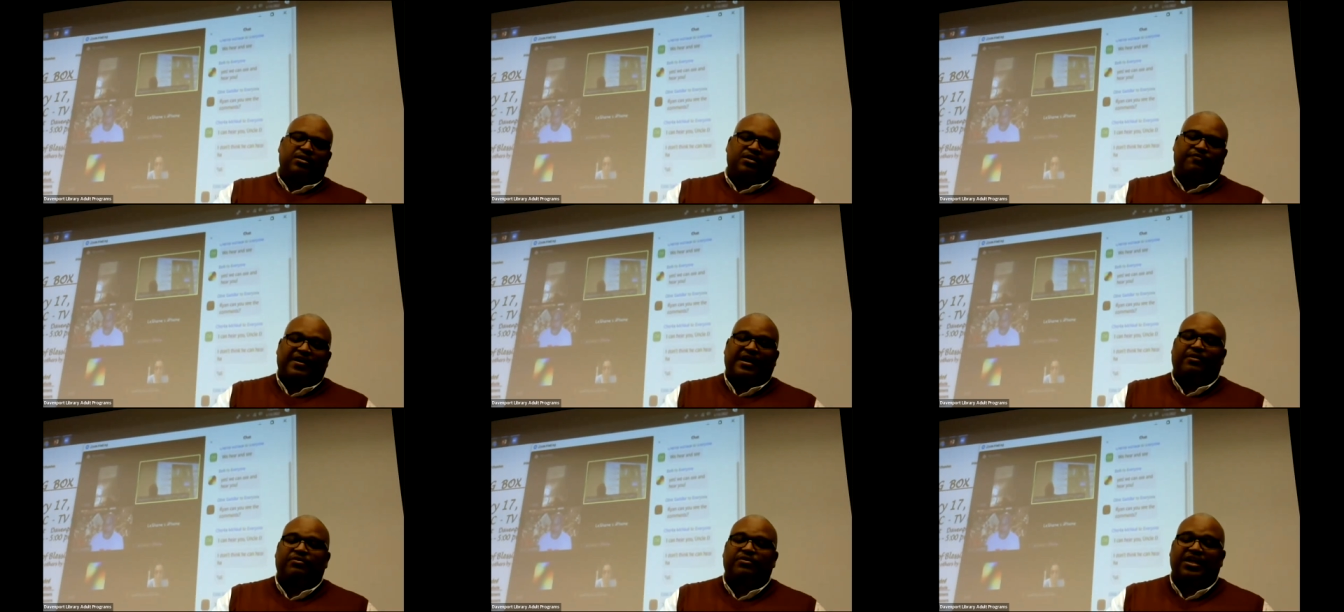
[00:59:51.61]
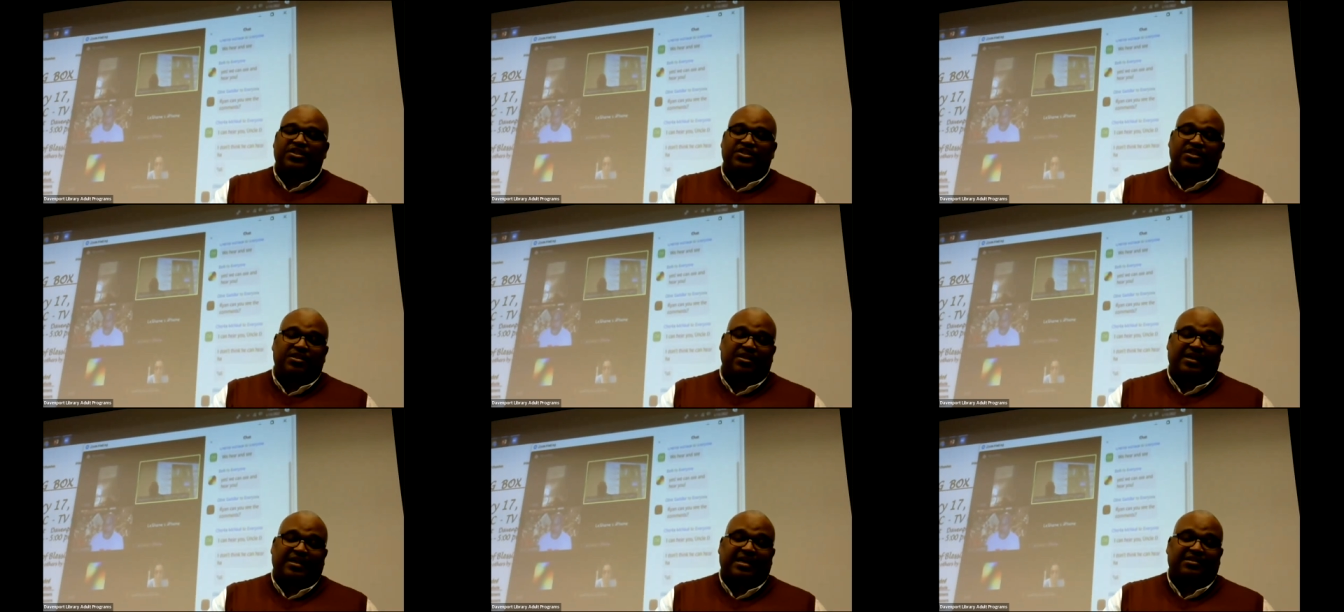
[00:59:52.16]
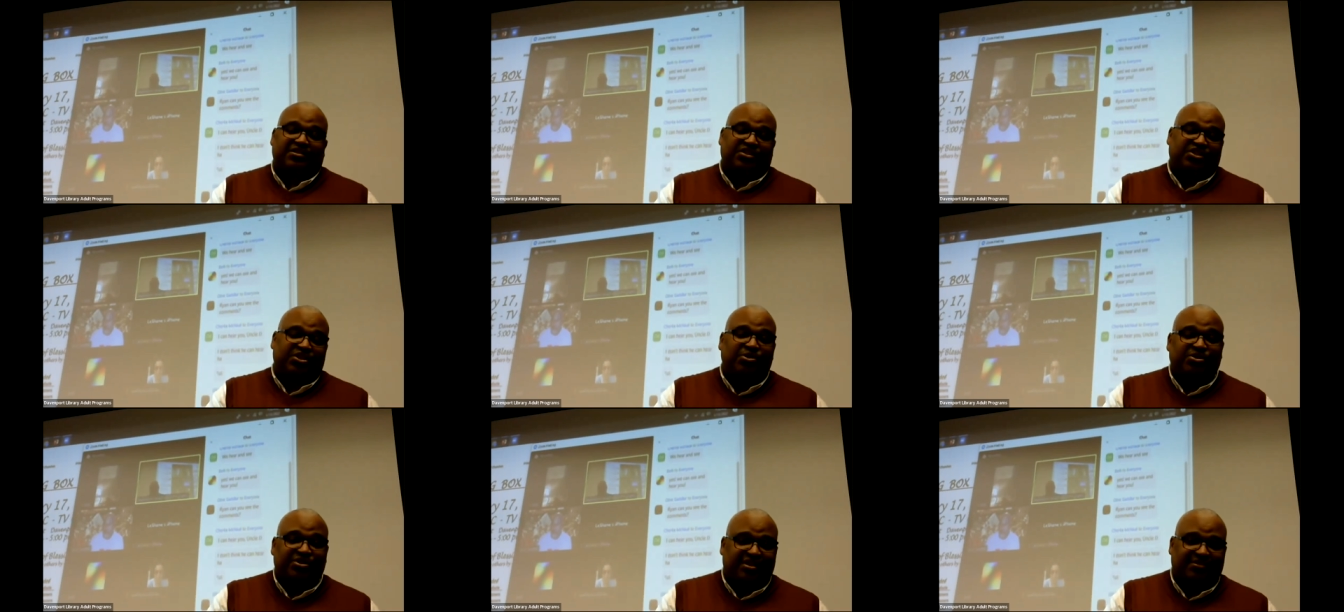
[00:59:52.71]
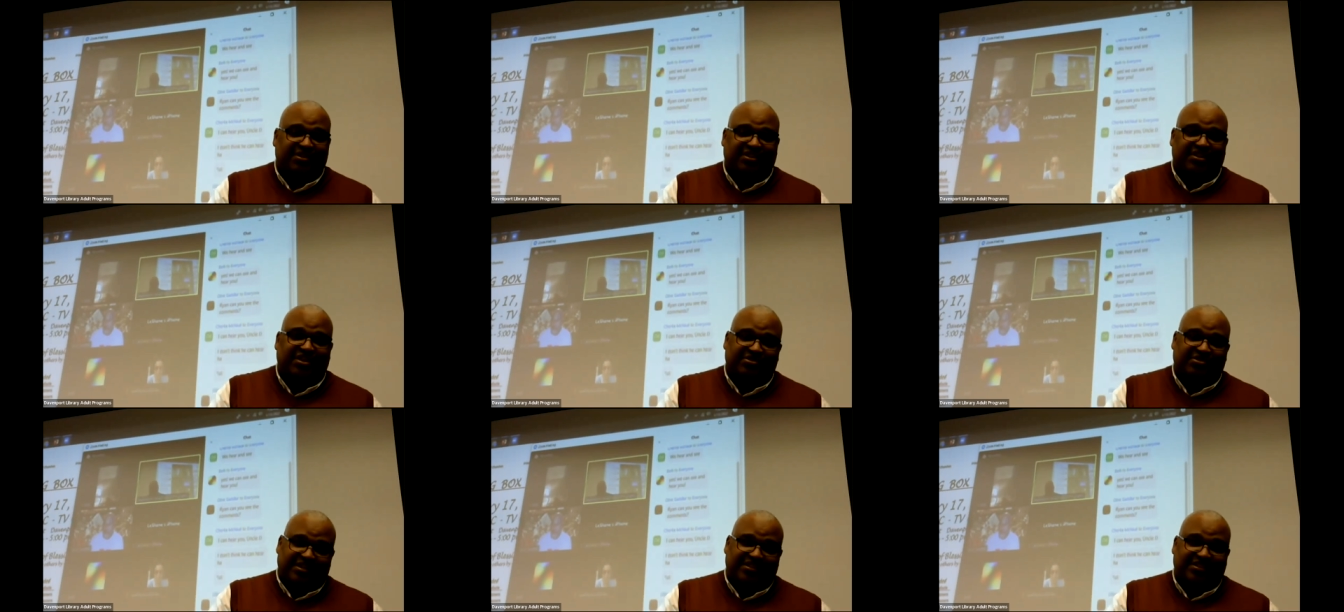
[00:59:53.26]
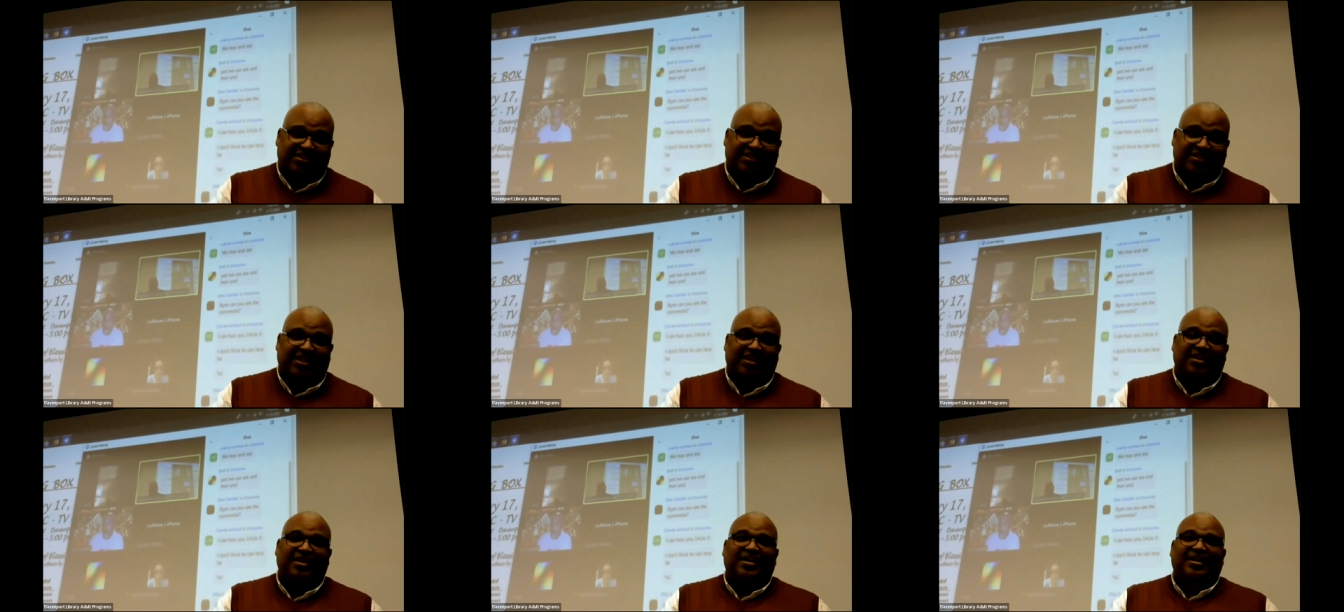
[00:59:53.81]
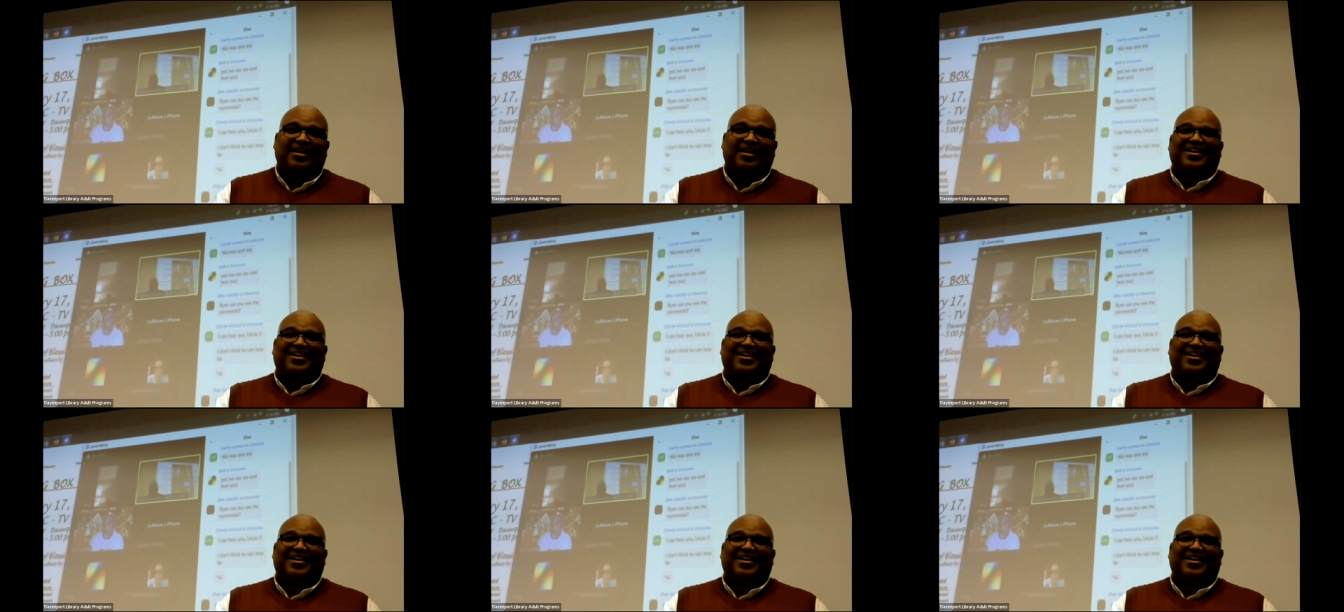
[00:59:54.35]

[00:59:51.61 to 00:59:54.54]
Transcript: the foundation, the Constitution of this country, I should say.